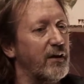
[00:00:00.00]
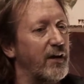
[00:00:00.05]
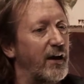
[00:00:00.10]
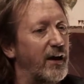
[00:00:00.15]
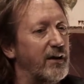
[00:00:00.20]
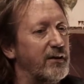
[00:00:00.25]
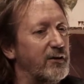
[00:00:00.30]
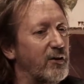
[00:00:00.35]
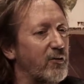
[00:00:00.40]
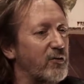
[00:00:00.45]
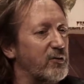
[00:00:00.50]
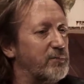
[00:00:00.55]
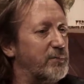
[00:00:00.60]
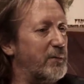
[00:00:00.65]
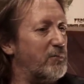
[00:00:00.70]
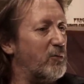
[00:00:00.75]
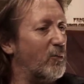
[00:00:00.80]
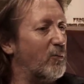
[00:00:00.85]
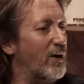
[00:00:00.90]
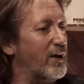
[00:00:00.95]
and you know the
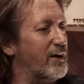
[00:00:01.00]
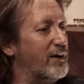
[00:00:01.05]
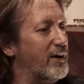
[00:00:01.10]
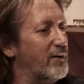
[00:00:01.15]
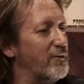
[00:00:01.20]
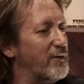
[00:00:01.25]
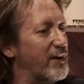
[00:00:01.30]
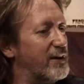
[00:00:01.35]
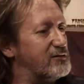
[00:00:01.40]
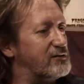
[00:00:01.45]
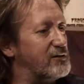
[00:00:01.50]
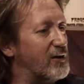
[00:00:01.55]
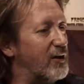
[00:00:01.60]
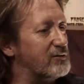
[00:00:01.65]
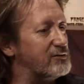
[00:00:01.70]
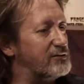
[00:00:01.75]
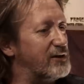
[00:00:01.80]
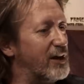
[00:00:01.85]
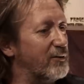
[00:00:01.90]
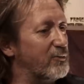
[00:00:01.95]
people want to hear that
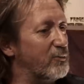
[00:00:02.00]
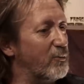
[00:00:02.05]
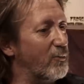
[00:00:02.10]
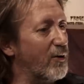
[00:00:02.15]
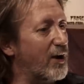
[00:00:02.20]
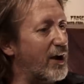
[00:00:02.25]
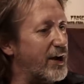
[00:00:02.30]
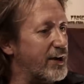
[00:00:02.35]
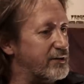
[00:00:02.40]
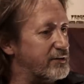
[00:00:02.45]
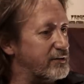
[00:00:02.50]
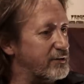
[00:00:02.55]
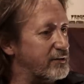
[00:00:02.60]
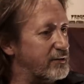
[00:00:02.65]
song sound right.